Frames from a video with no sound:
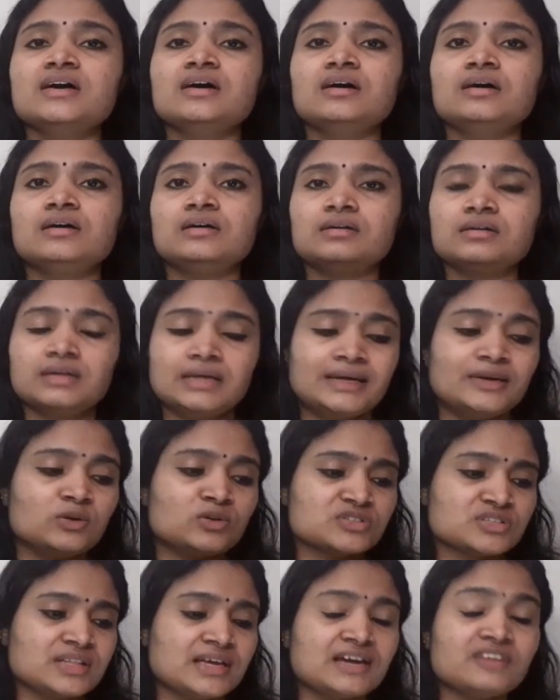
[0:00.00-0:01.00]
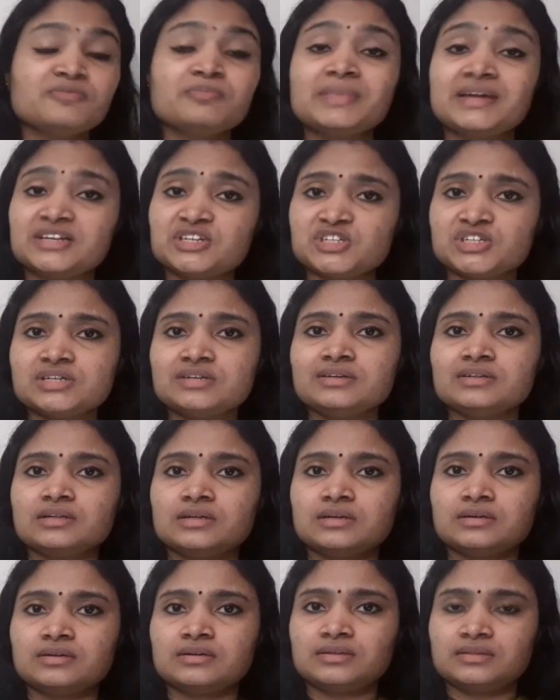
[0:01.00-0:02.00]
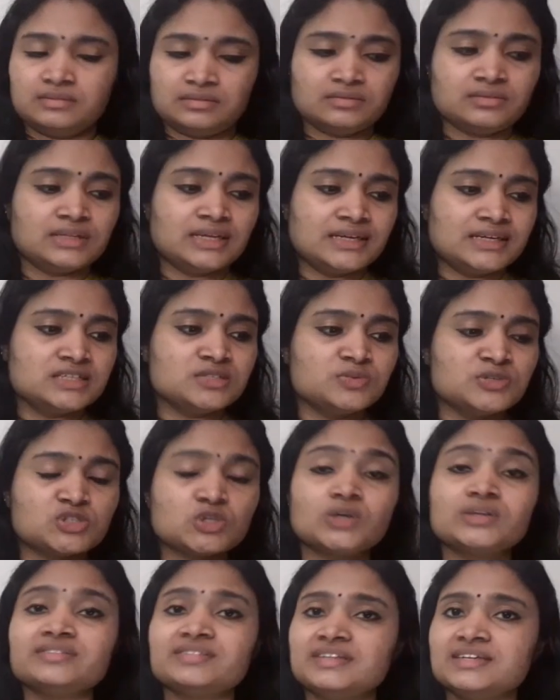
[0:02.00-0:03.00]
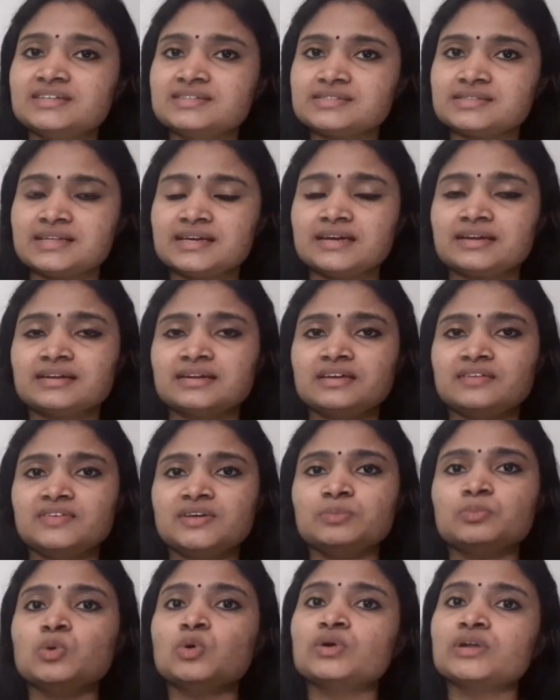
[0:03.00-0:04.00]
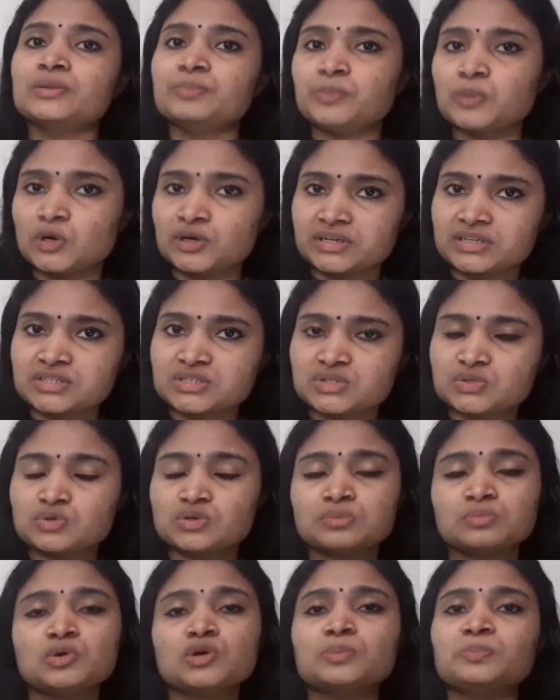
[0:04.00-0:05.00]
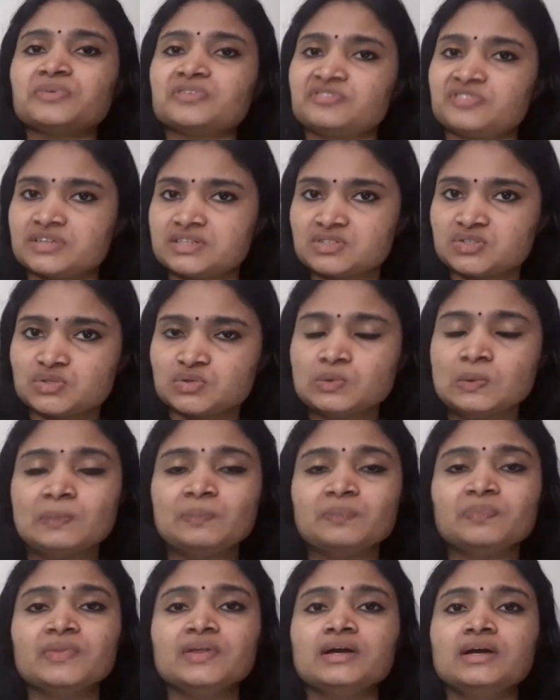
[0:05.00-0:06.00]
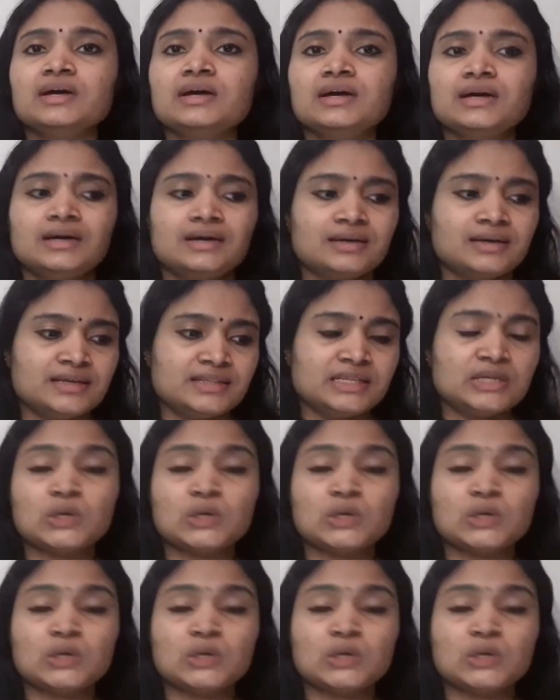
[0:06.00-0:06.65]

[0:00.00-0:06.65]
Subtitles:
And also they have mentioned that is which all things they are giving more importance to or more preference to in the